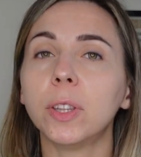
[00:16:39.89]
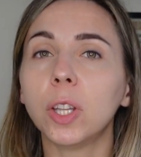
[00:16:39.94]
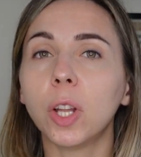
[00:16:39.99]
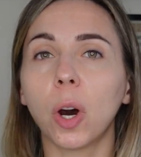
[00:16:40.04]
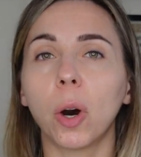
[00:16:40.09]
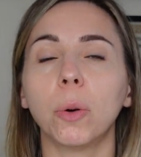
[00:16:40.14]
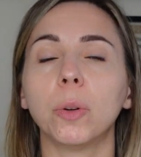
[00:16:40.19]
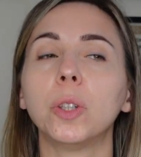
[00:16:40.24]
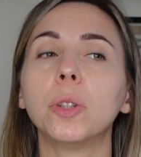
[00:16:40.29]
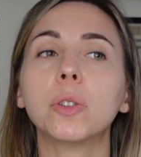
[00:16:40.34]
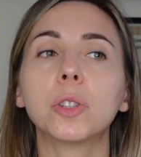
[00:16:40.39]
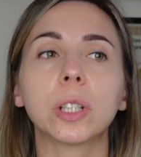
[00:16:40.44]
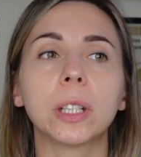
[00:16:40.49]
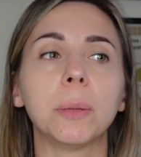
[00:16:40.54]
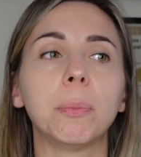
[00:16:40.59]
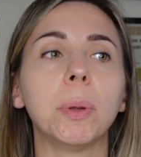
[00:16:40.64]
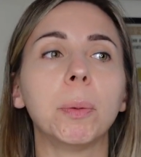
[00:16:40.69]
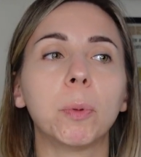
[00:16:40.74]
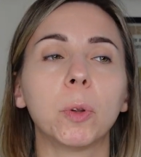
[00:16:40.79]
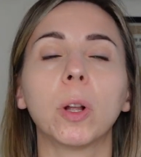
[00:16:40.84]
No,
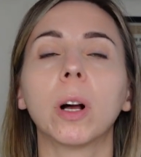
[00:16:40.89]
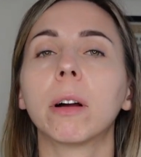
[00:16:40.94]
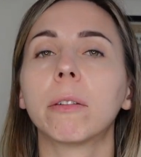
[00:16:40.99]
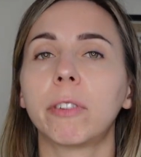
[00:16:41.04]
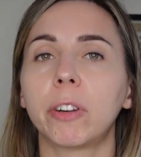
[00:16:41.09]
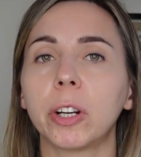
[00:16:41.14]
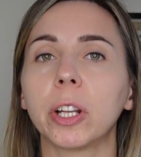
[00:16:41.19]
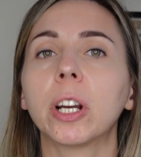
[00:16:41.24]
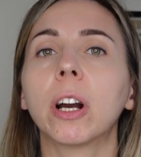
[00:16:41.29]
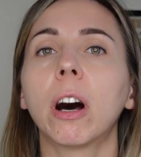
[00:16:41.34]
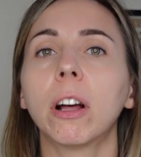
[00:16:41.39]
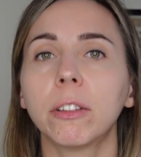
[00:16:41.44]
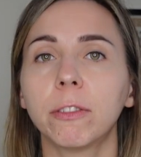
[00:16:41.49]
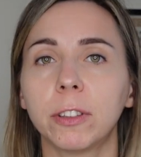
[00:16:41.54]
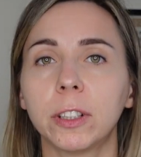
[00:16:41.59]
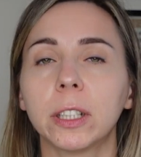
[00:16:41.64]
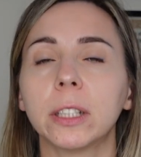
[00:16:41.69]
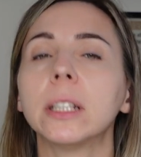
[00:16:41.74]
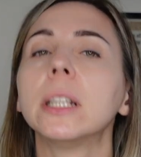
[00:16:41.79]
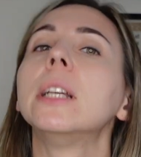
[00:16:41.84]
usually people who are very
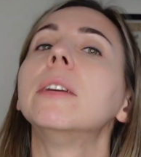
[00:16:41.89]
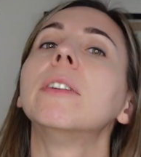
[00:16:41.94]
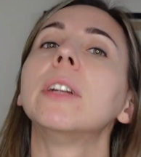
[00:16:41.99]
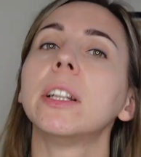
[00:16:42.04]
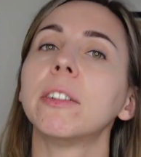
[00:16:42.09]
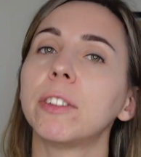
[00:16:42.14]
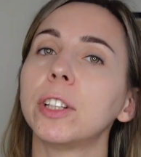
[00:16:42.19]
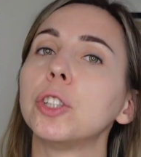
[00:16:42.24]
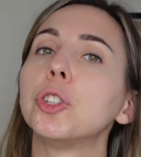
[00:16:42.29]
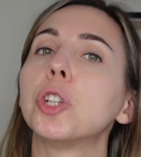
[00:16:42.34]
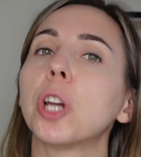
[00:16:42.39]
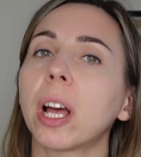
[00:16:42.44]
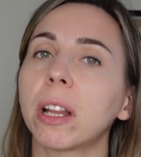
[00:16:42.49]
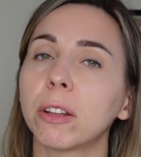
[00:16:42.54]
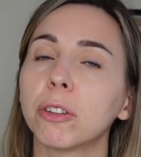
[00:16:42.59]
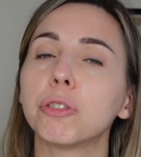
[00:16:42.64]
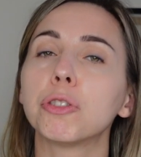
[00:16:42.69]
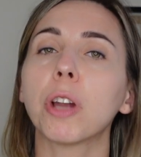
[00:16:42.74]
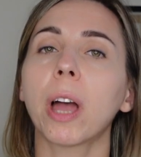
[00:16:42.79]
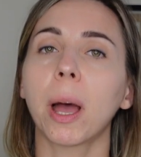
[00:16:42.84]
confident, even if the
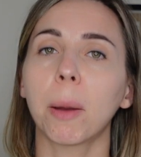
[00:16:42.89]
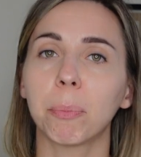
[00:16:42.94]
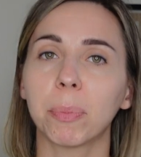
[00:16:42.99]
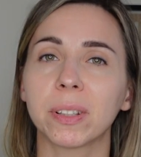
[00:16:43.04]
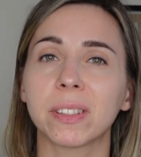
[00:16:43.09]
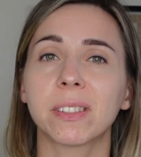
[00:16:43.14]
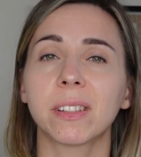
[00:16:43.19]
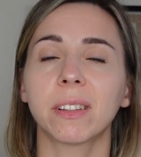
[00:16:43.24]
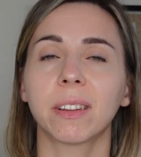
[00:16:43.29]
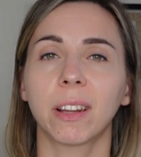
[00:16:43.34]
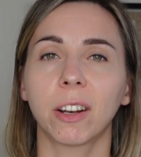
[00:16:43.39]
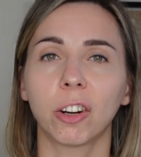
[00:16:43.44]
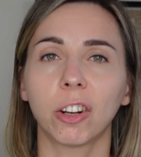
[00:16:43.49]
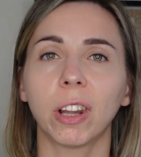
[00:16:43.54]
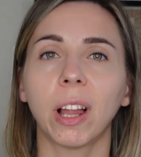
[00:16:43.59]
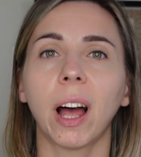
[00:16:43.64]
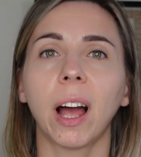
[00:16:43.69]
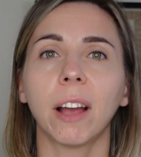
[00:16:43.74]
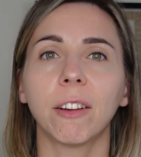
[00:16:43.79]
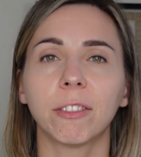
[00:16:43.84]
challenge happens in their
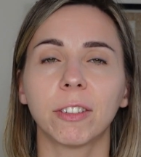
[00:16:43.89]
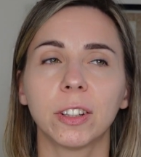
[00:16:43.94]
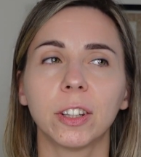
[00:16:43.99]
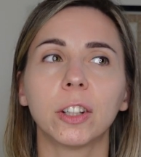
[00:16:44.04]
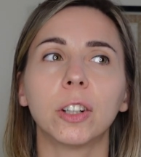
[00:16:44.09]
life,